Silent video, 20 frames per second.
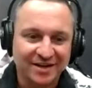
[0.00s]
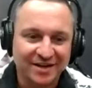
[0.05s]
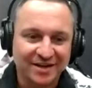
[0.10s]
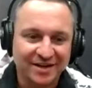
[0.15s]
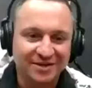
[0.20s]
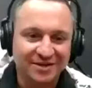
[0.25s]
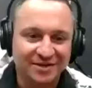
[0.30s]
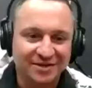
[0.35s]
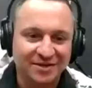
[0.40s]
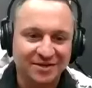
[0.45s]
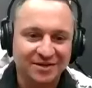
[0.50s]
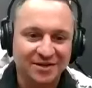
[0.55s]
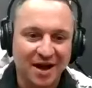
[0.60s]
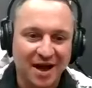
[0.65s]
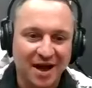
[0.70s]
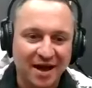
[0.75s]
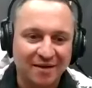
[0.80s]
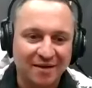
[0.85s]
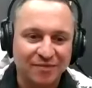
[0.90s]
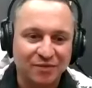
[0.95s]
You, you
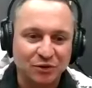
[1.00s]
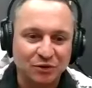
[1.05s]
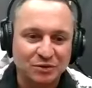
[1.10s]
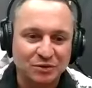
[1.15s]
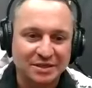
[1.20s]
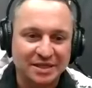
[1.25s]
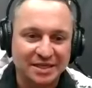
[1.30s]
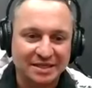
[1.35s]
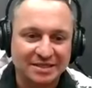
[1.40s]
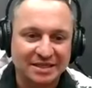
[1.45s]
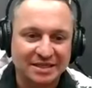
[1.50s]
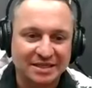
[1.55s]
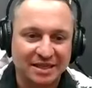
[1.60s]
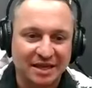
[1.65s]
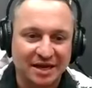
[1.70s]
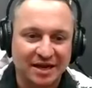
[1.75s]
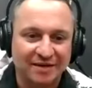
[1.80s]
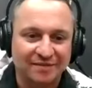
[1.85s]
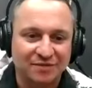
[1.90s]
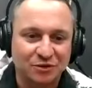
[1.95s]
have those things in
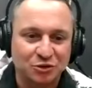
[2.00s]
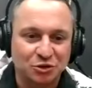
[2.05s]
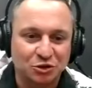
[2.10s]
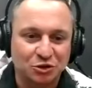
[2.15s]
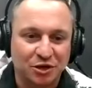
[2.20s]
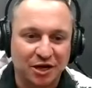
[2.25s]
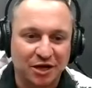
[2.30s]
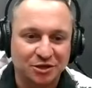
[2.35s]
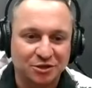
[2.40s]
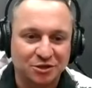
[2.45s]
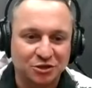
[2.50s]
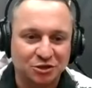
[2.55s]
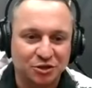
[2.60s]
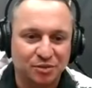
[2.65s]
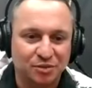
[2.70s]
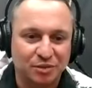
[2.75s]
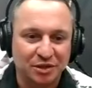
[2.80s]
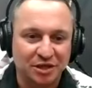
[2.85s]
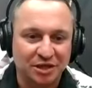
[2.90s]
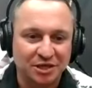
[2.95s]
life, those trials and
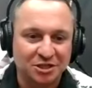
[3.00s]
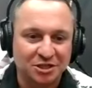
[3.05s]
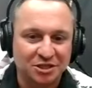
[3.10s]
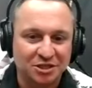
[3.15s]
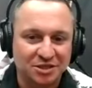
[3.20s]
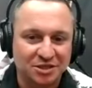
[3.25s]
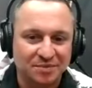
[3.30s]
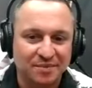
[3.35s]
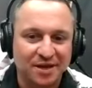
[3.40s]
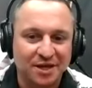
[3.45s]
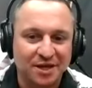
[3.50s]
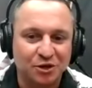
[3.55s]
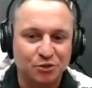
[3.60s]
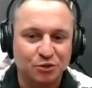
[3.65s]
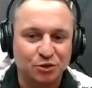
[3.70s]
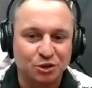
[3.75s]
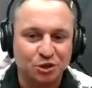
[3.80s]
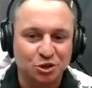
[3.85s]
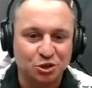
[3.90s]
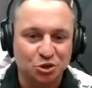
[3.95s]
tribulations that make
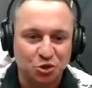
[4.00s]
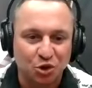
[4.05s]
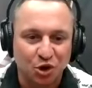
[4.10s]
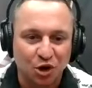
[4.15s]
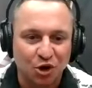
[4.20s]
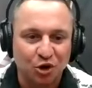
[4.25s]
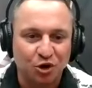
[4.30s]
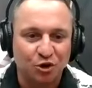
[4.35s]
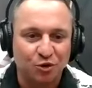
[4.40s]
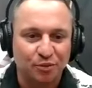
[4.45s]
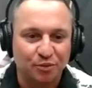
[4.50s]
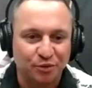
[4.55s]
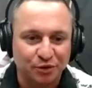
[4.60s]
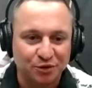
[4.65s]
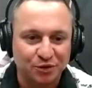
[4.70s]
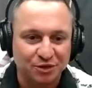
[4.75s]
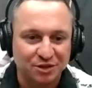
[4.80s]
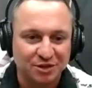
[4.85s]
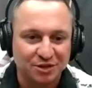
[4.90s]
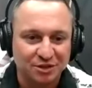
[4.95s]
you a stronger
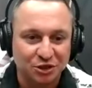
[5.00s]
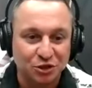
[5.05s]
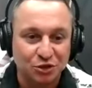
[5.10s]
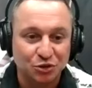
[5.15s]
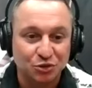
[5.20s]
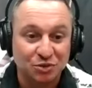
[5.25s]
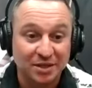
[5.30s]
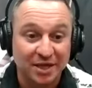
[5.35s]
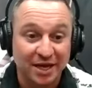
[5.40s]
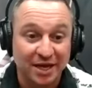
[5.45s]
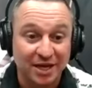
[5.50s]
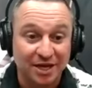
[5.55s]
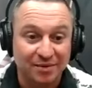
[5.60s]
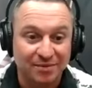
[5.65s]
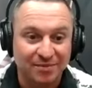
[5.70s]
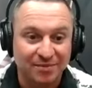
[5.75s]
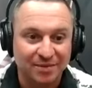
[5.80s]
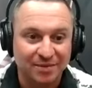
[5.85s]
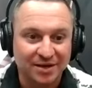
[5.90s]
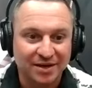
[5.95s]
person. So you take
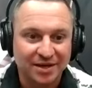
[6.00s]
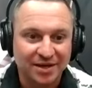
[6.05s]
them